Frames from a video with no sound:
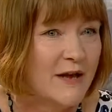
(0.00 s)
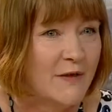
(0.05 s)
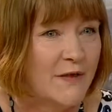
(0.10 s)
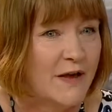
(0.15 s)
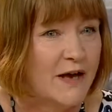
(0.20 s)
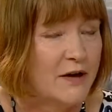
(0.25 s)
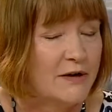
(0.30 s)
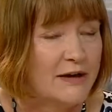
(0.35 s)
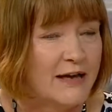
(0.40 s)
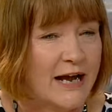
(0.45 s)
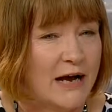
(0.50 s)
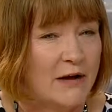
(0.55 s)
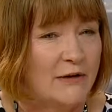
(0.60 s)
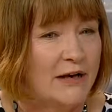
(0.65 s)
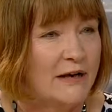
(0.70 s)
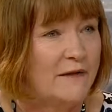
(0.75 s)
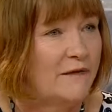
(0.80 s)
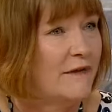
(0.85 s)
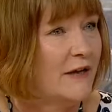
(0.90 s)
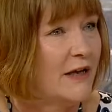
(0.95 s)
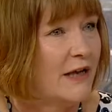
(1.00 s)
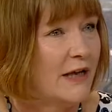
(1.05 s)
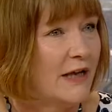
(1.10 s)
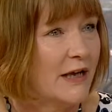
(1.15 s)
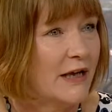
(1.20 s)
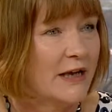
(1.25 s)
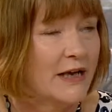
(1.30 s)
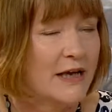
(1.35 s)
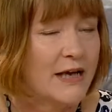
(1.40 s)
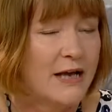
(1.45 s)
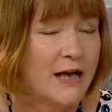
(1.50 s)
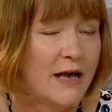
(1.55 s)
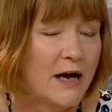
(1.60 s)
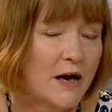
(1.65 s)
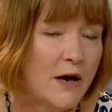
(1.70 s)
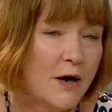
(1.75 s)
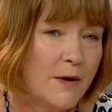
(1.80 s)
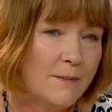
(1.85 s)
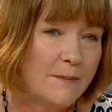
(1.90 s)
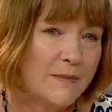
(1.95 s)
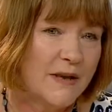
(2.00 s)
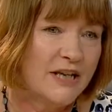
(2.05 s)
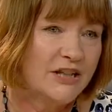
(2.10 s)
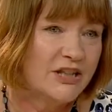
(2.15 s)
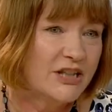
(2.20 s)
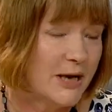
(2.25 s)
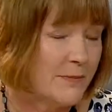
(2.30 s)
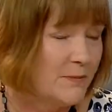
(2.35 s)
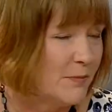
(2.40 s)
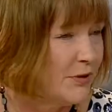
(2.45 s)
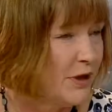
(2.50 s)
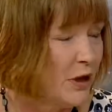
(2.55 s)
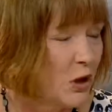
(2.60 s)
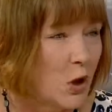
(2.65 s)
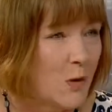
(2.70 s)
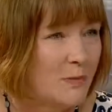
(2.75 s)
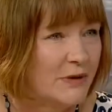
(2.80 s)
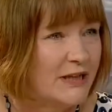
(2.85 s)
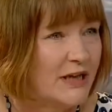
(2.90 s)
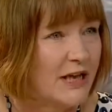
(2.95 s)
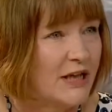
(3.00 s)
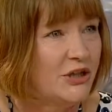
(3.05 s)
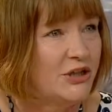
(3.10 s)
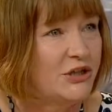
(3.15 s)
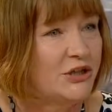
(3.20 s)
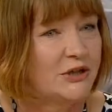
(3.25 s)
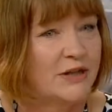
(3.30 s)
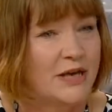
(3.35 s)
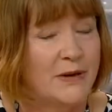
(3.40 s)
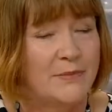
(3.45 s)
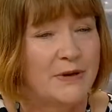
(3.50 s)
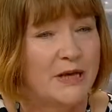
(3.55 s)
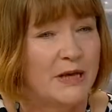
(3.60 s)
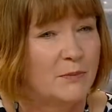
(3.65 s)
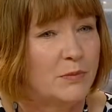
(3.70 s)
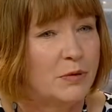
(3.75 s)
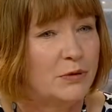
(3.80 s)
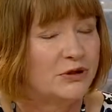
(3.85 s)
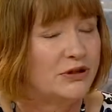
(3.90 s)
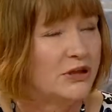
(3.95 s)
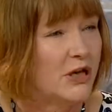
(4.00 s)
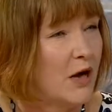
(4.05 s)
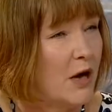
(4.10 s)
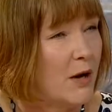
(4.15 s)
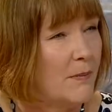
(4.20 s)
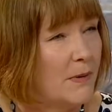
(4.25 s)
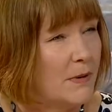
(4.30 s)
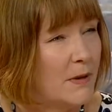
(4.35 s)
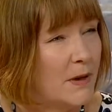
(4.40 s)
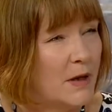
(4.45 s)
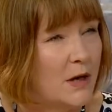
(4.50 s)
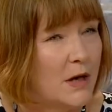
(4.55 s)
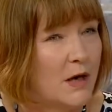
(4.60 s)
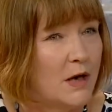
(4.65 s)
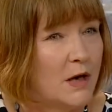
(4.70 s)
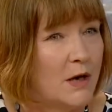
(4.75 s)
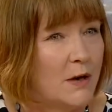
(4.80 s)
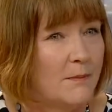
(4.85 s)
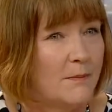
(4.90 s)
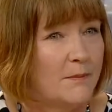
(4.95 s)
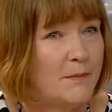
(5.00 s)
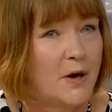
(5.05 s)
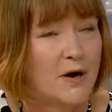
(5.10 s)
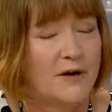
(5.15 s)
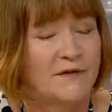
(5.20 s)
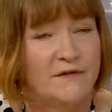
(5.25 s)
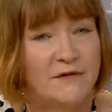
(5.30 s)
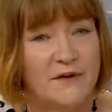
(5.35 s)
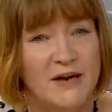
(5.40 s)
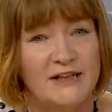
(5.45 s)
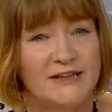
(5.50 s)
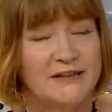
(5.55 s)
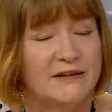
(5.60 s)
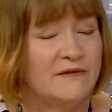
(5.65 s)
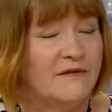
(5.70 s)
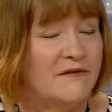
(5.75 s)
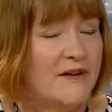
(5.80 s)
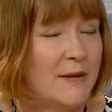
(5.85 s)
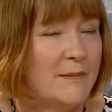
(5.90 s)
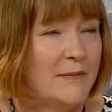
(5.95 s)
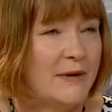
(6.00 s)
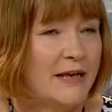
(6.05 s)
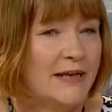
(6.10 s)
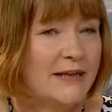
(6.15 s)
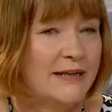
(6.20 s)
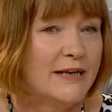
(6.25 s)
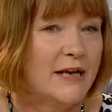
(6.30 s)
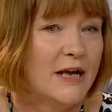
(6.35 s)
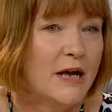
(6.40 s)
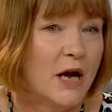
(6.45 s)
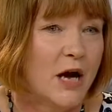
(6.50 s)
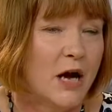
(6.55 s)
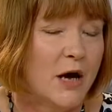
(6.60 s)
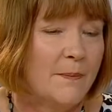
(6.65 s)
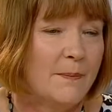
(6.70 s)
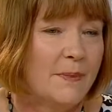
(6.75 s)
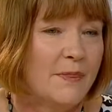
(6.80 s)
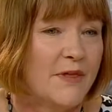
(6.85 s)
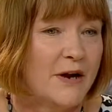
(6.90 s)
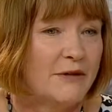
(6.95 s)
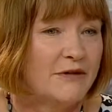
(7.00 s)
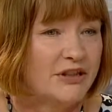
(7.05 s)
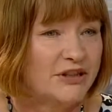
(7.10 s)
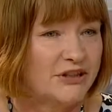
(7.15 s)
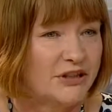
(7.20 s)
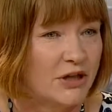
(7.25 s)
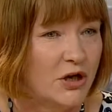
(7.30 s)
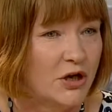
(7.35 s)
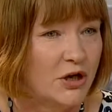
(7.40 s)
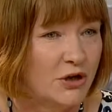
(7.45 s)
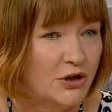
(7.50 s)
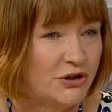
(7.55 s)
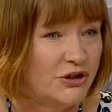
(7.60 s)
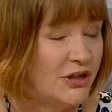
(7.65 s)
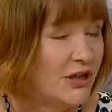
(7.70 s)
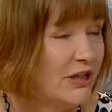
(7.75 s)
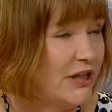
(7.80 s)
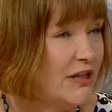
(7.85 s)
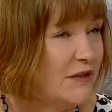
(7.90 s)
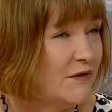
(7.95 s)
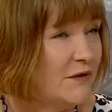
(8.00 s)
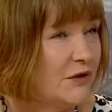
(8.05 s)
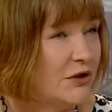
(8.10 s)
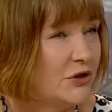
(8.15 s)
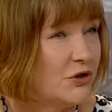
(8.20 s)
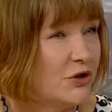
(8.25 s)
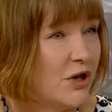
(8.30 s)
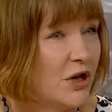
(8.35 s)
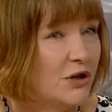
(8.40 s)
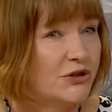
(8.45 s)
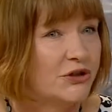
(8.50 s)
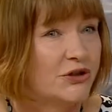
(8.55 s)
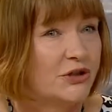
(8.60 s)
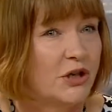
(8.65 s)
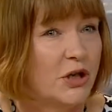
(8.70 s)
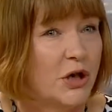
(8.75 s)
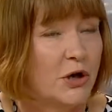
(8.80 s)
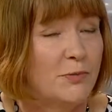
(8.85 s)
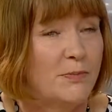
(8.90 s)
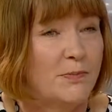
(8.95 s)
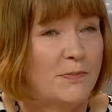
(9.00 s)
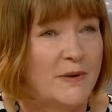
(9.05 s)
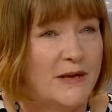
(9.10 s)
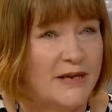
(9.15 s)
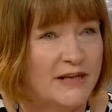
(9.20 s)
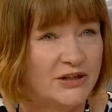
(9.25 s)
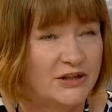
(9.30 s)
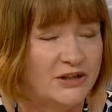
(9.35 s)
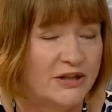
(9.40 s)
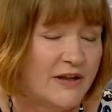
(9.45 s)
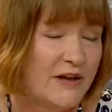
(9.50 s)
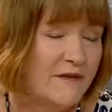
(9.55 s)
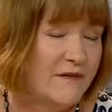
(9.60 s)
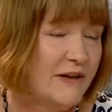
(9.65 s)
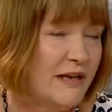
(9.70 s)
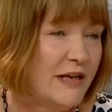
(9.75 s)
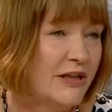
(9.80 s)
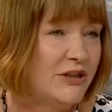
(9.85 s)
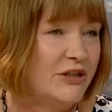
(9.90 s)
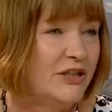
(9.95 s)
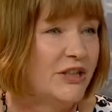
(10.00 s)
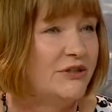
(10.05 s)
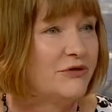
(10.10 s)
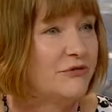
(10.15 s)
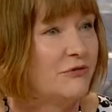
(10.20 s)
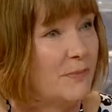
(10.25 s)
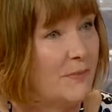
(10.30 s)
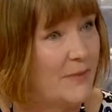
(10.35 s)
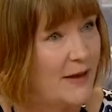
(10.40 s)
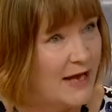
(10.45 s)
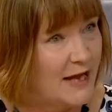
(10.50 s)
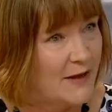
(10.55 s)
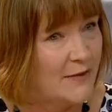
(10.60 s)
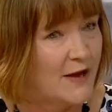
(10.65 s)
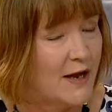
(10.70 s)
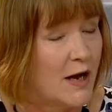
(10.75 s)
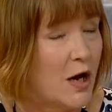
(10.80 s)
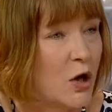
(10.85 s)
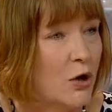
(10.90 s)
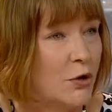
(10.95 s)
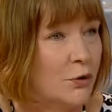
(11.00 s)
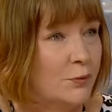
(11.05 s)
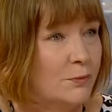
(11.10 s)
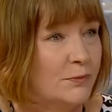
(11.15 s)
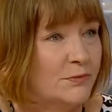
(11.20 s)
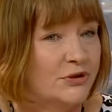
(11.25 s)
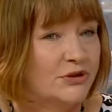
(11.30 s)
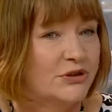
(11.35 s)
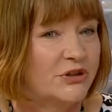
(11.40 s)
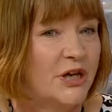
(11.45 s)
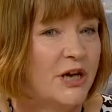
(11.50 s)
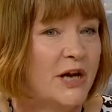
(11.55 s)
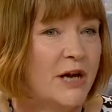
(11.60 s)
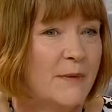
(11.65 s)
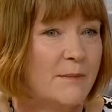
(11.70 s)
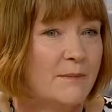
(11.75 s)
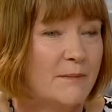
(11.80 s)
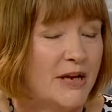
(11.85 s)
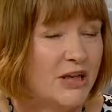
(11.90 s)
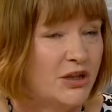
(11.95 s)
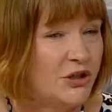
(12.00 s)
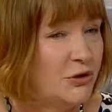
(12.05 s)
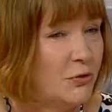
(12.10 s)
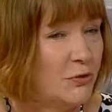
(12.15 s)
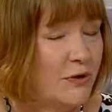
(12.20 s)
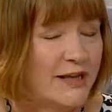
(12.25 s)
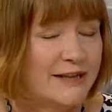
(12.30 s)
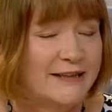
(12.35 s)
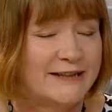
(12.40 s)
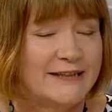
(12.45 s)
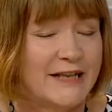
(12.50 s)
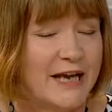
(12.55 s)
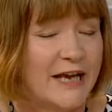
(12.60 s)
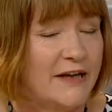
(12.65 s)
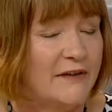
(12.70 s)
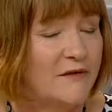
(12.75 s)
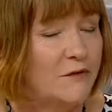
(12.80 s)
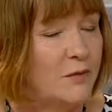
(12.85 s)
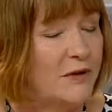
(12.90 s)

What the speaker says: They are now living in temporary accommodation. They're being put up by friends and family. There is an urgent need for the trust to go into their villages, repair their homes, make sure they're safe.